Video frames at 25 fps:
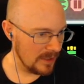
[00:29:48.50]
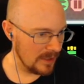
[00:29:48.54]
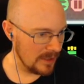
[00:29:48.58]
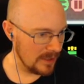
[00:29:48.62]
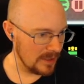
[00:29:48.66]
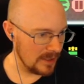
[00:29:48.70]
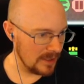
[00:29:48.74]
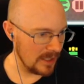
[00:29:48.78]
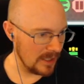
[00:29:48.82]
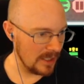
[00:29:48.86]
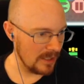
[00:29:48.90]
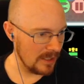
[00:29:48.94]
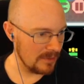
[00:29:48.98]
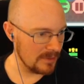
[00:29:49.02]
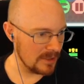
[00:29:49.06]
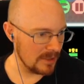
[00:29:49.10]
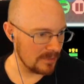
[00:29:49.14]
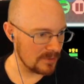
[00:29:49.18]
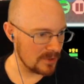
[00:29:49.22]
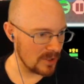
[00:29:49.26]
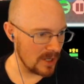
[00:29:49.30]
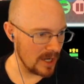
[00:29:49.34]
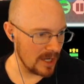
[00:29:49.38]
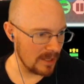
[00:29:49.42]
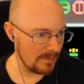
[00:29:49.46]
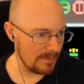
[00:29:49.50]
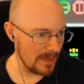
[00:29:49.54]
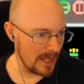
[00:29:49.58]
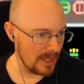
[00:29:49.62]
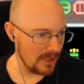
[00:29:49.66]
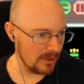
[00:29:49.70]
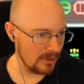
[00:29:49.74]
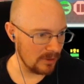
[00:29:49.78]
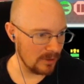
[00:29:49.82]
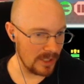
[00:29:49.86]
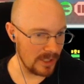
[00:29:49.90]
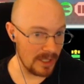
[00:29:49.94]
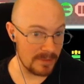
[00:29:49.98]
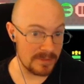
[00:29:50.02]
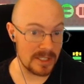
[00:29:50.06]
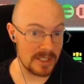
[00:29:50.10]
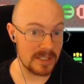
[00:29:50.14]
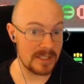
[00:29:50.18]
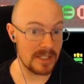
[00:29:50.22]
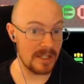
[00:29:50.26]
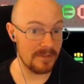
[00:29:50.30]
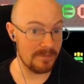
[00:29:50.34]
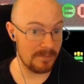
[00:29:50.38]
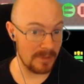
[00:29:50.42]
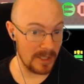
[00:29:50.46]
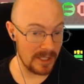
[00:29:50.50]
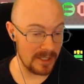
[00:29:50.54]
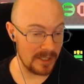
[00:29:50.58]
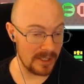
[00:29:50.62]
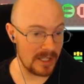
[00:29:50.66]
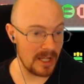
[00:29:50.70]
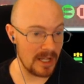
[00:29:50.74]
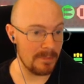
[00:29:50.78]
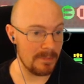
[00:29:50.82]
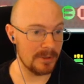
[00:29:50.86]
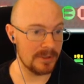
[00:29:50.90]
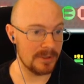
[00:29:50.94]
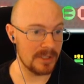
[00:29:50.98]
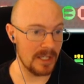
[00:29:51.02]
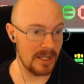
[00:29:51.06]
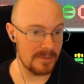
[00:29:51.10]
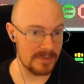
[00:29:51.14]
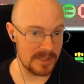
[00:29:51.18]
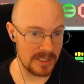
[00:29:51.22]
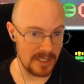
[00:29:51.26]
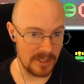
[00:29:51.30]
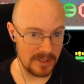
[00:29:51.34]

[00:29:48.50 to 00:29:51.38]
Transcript: Then I end up trying Bannerlord MSS. I've played it a couple times now,